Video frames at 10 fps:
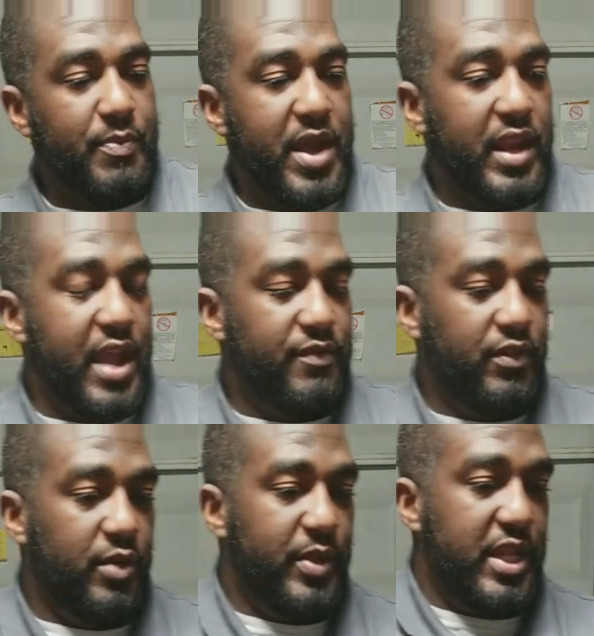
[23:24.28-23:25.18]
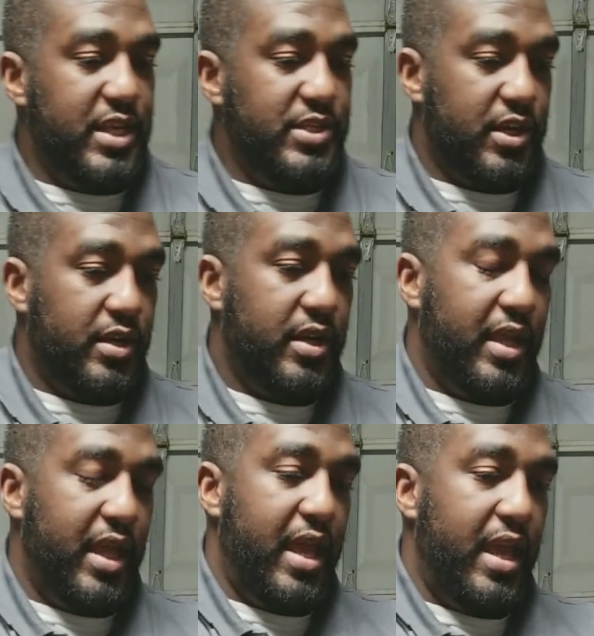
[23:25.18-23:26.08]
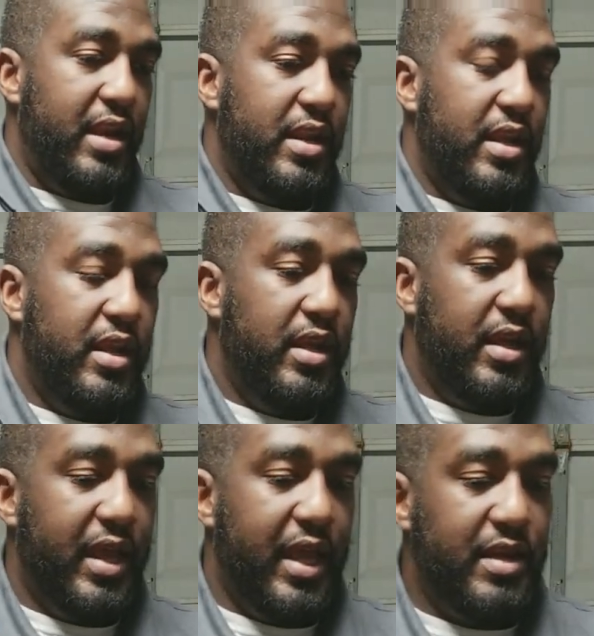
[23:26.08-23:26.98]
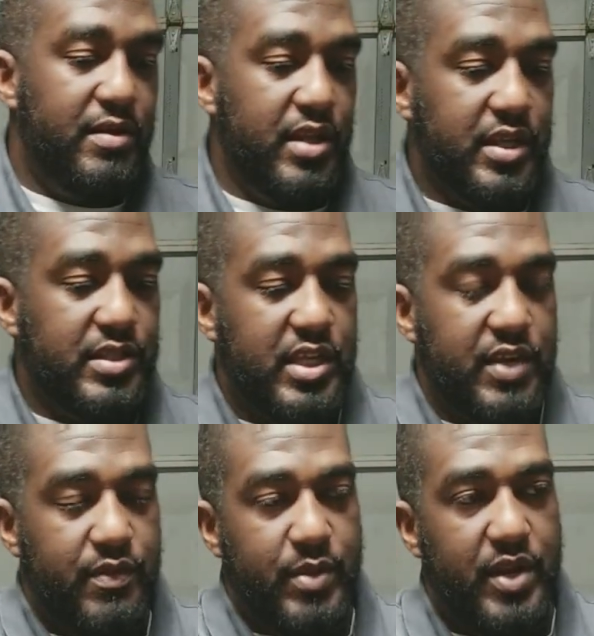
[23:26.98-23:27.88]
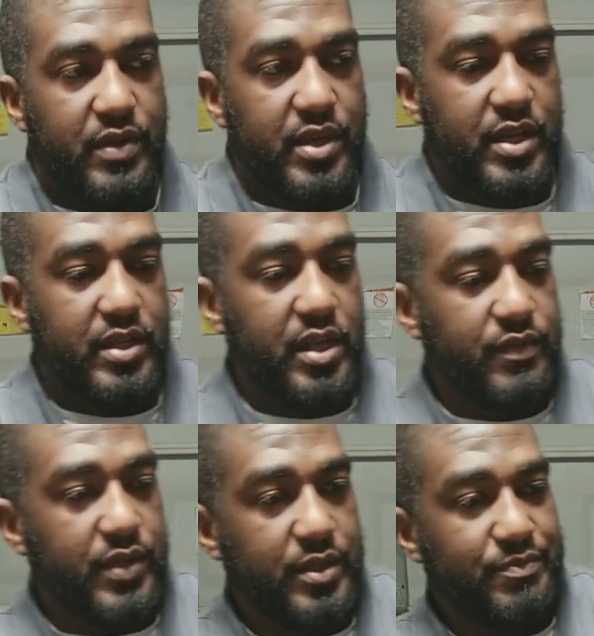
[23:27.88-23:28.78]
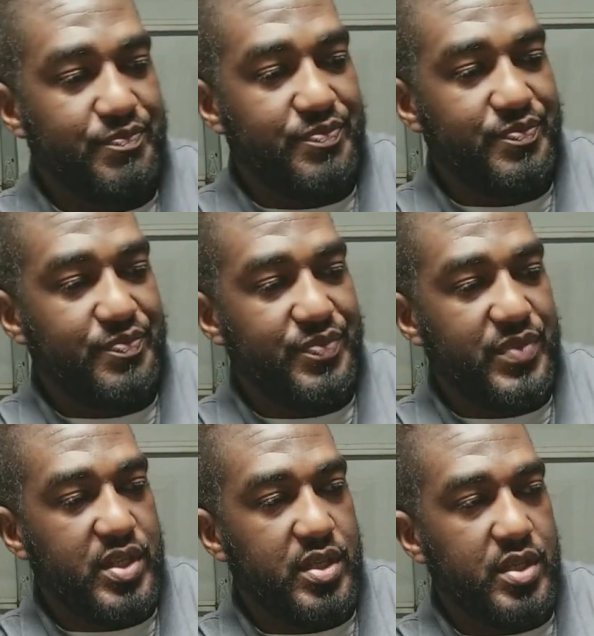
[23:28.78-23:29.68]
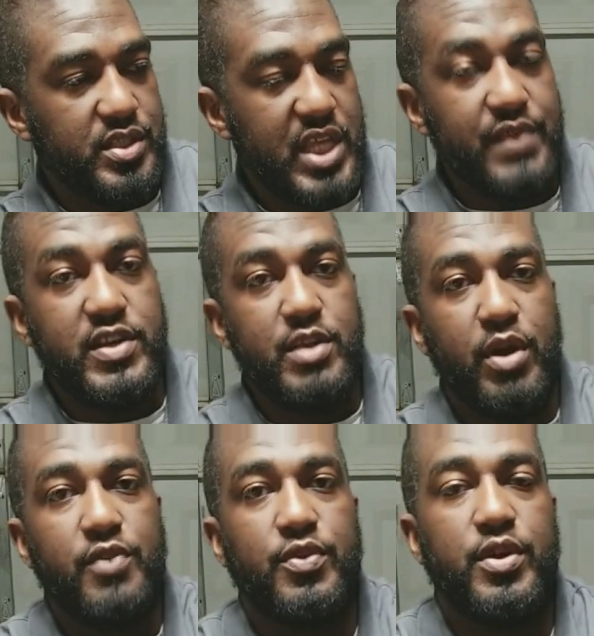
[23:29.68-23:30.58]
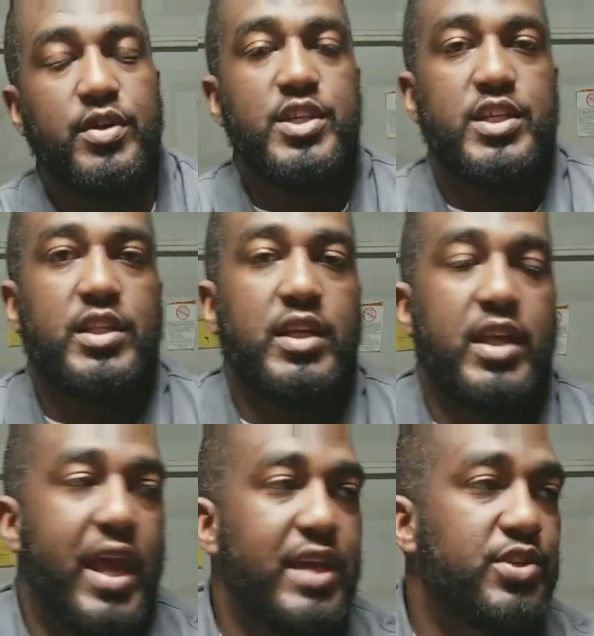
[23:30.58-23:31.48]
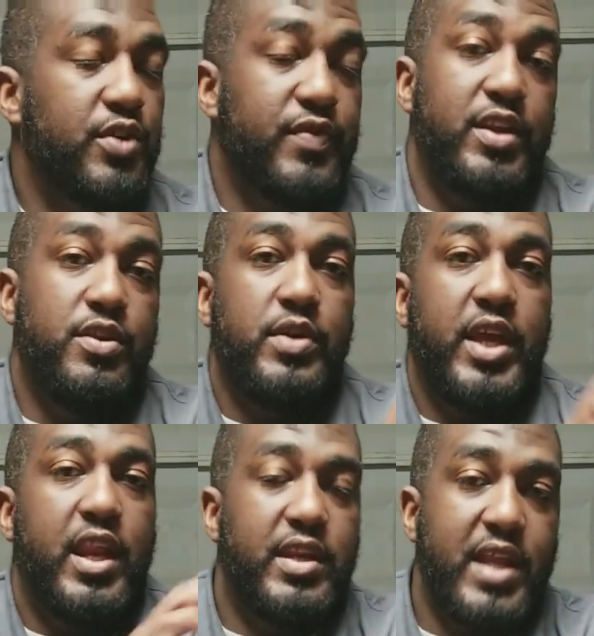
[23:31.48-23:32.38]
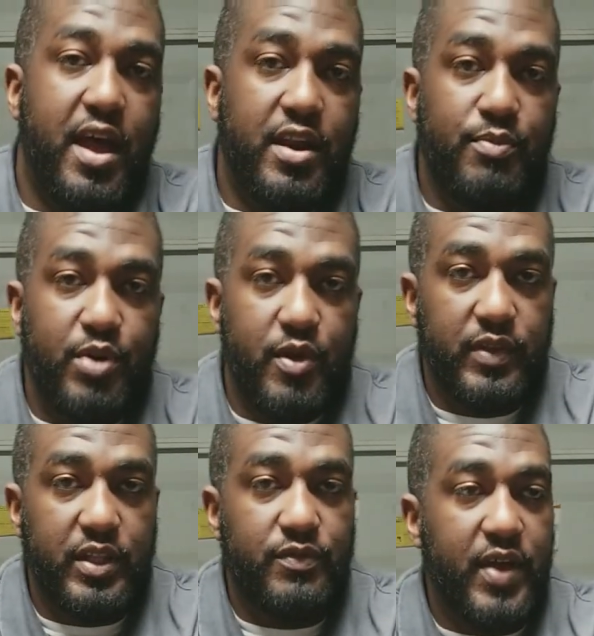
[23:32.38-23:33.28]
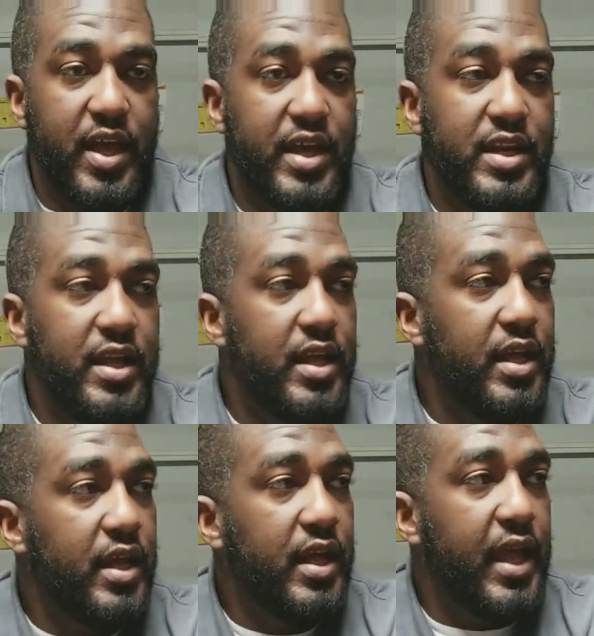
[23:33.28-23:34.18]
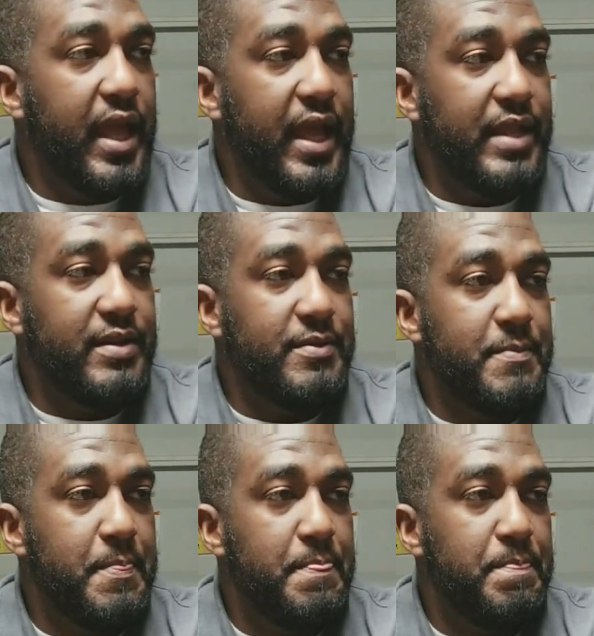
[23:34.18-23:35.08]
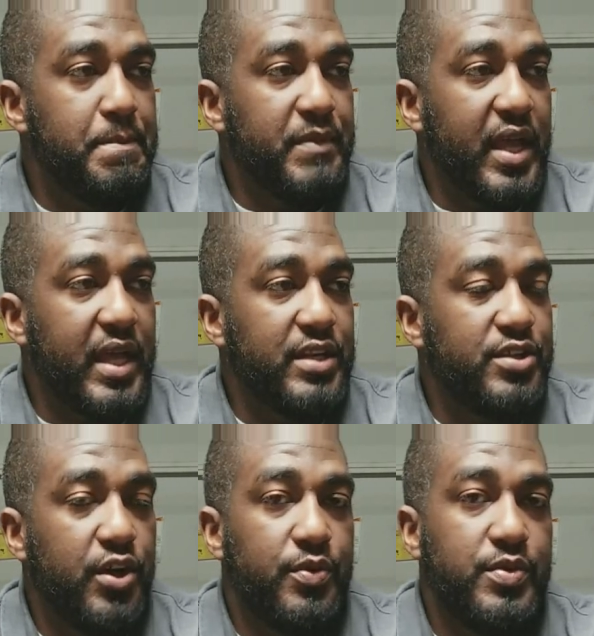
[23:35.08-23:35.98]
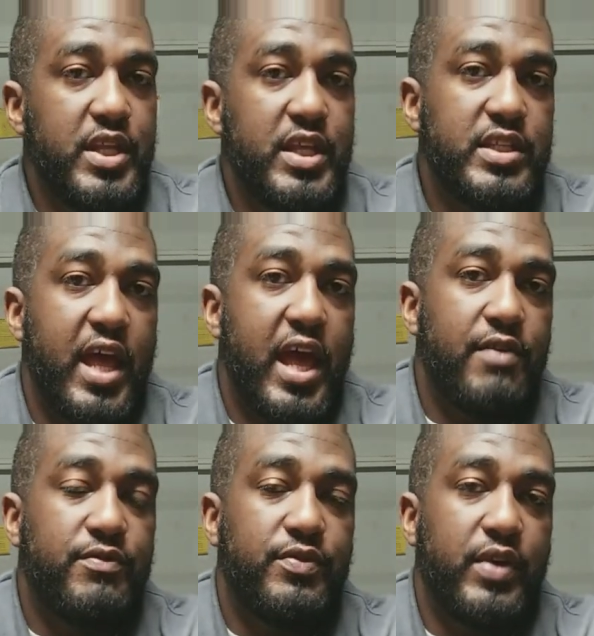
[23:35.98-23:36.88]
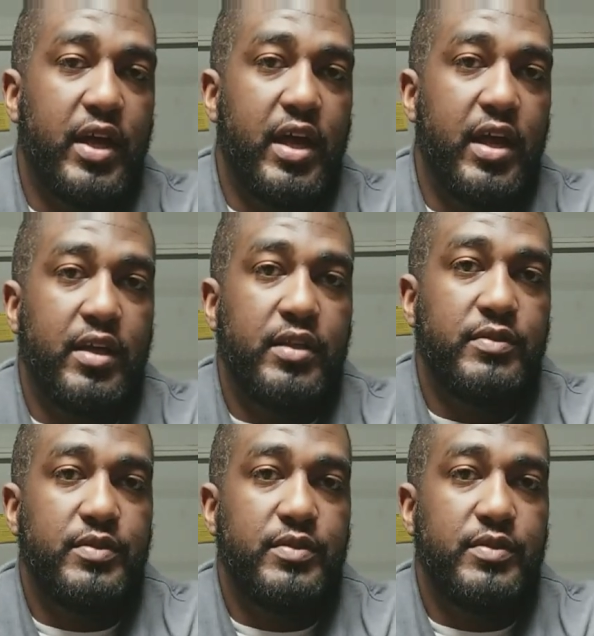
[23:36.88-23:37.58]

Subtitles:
That way I make my life a little bit easier, and it does give a bit of a safety buffer just in case. So if I do get it dialed in perfectly fine and I don't need to have